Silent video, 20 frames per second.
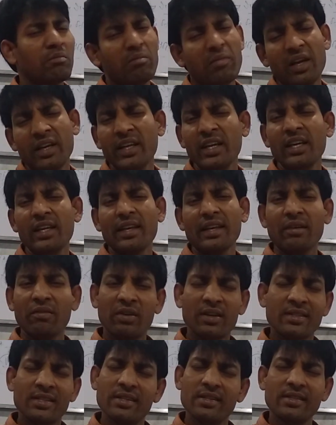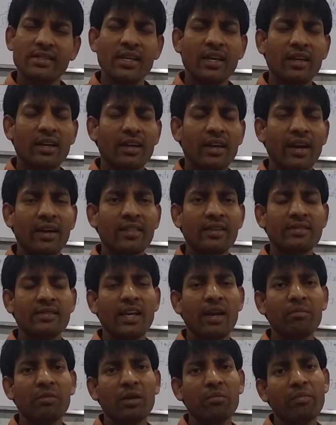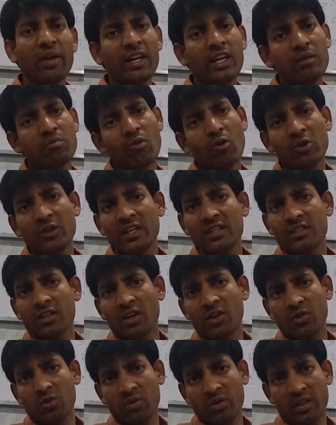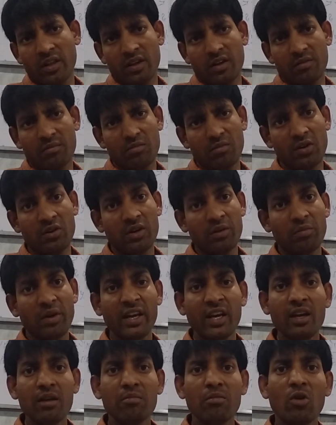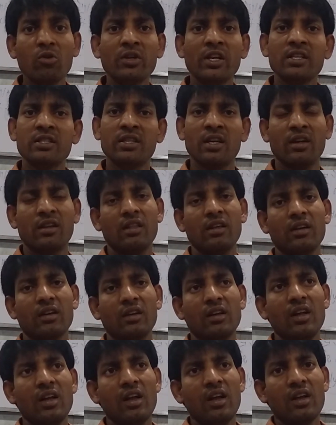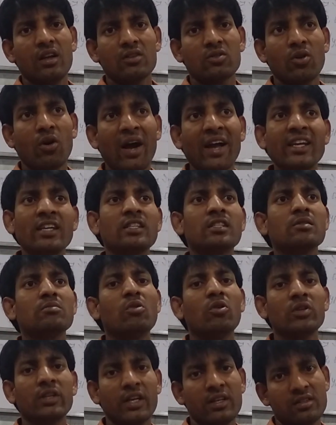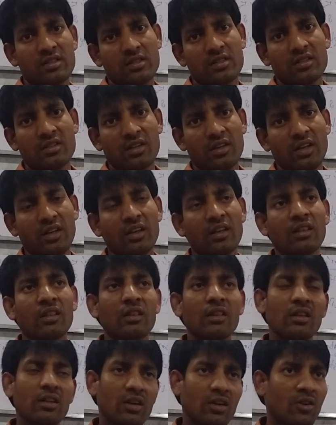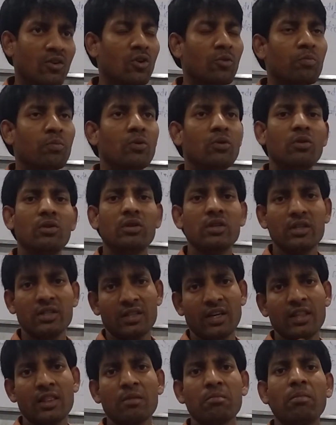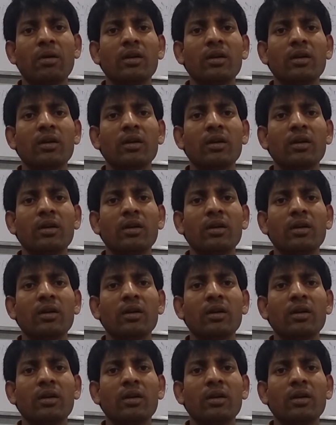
many rivers is there. At the same time, many mountains are there. So highest mountains in Europe is nothing